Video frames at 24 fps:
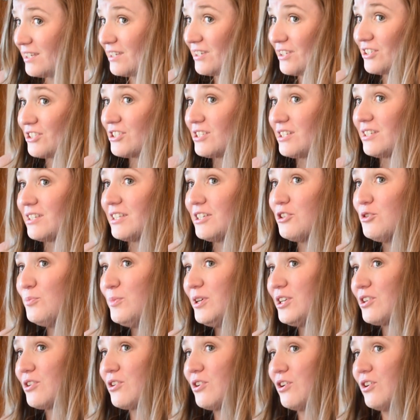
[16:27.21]
There's a little
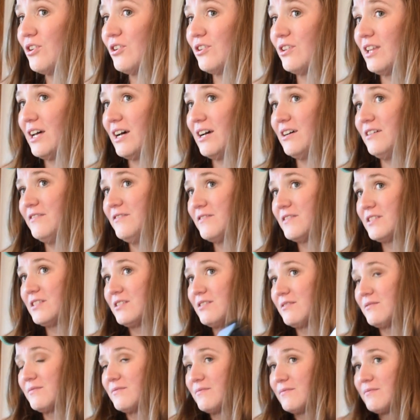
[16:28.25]
bit of curl left.
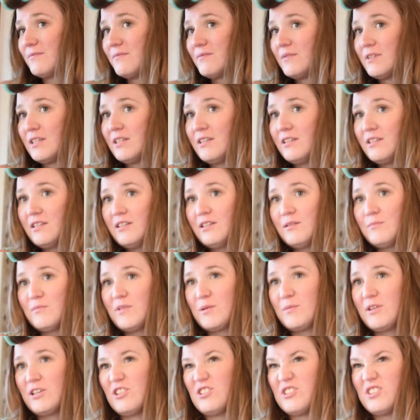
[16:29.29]

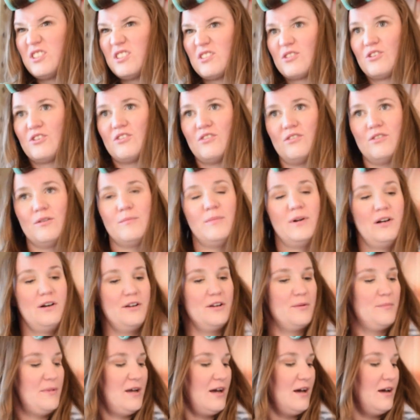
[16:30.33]
Maybe I'll just curl the
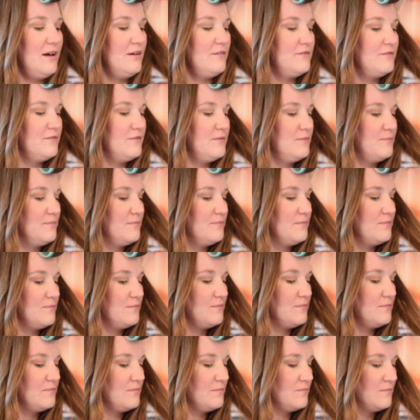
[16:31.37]
bottom half.
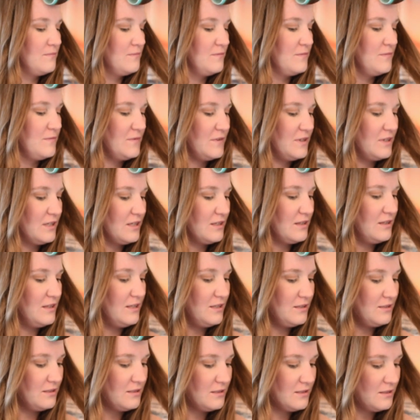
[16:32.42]
Like
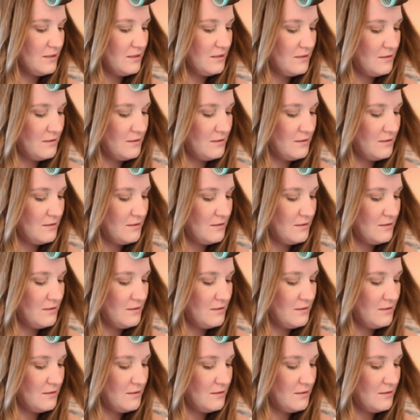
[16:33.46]
this.